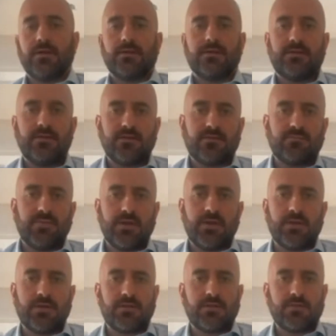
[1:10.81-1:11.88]
This
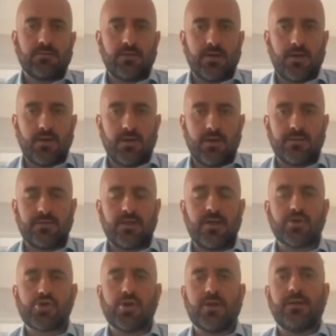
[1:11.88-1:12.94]
means,
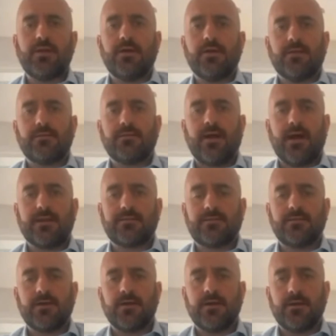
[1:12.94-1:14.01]
essentially, that
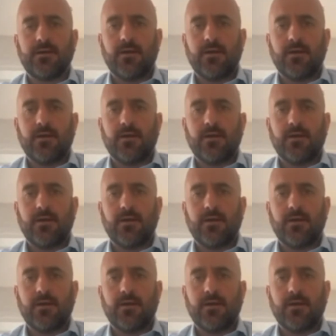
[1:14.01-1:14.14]
the